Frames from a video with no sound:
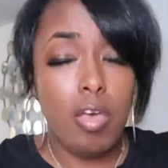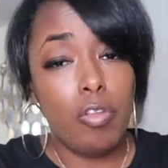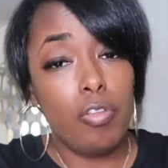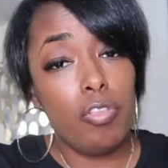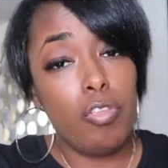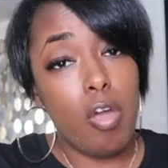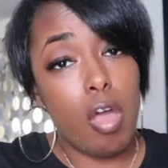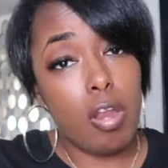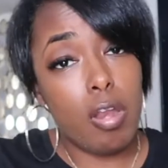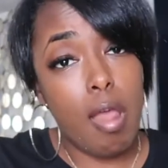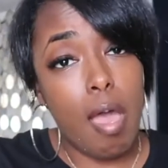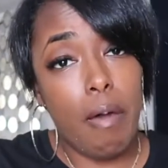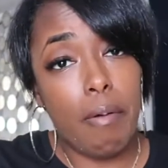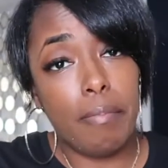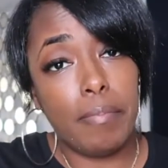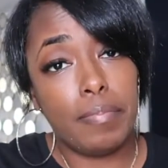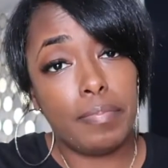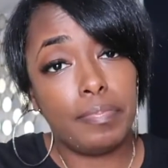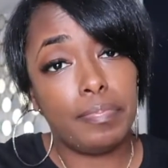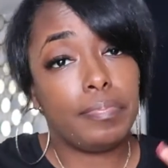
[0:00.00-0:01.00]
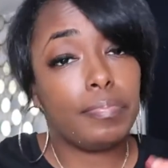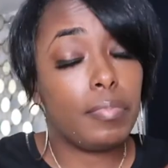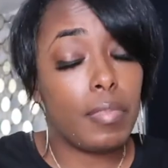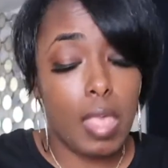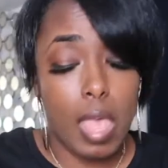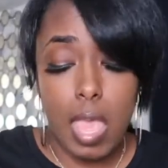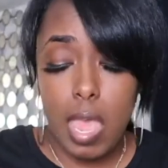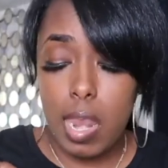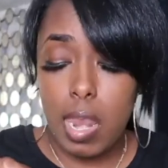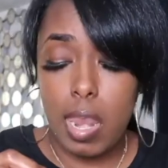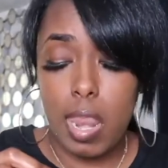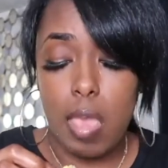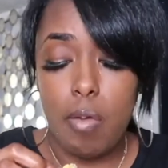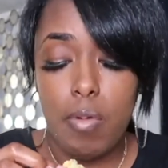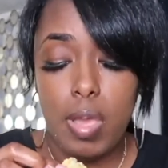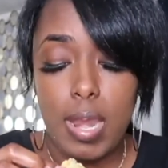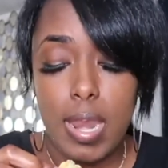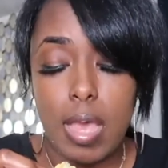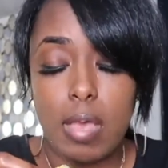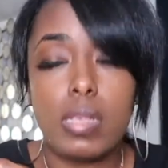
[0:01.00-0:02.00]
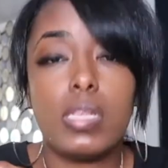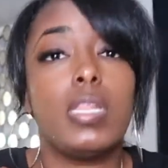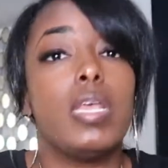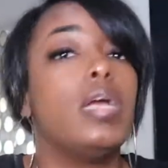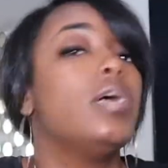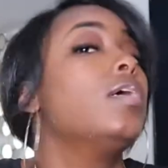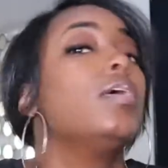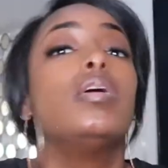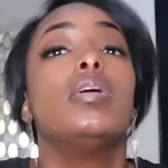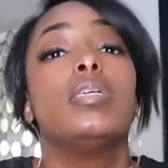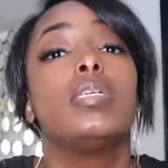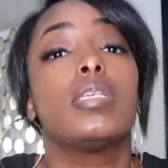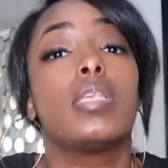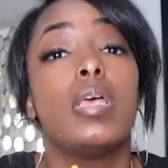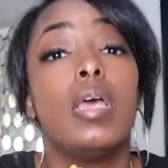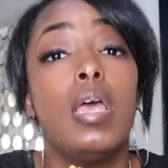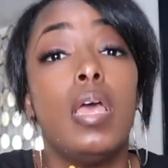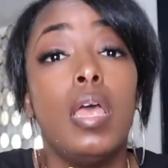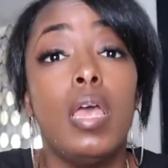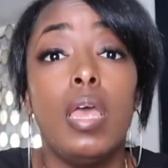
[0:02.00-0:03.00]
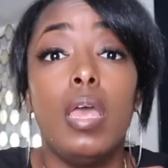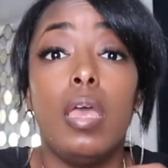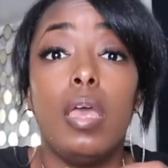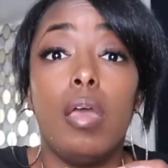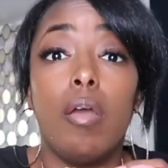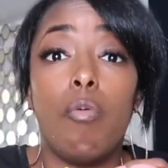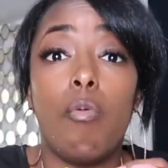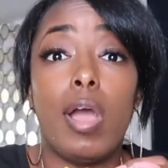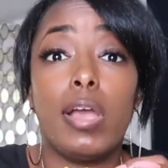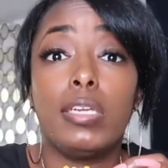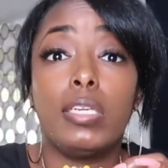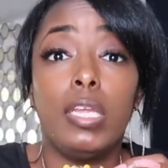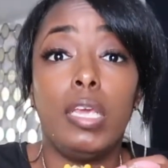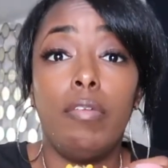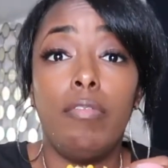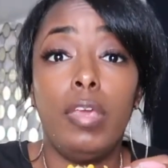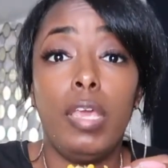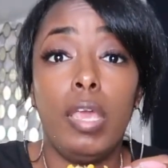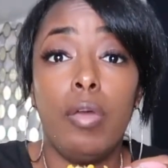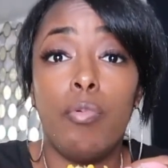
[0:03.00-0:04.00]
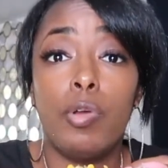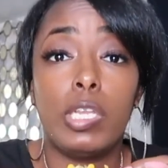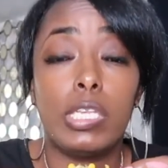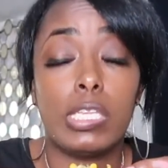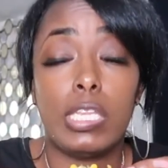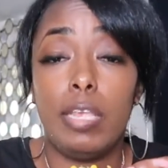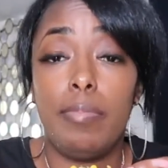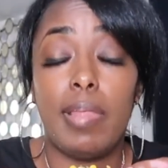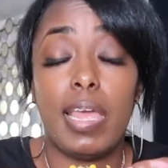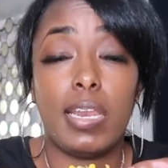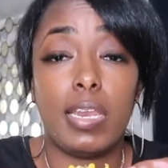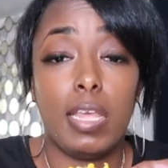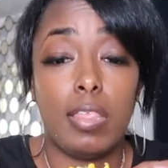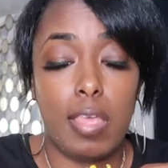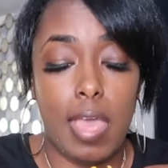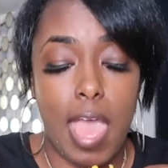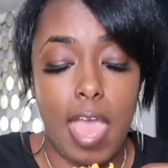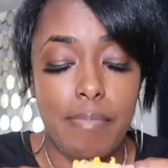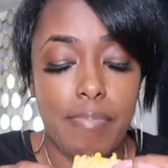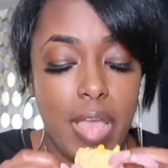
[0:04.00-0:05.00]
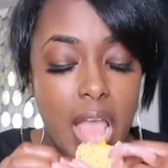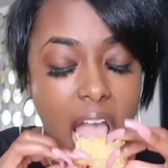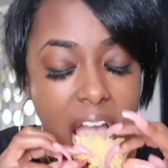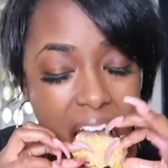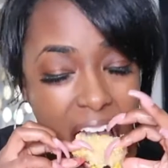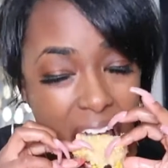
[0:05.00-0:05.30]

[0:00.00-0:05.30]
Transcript: y'all know, they went downstairs, watched TV, and went to sleep like nothing happened.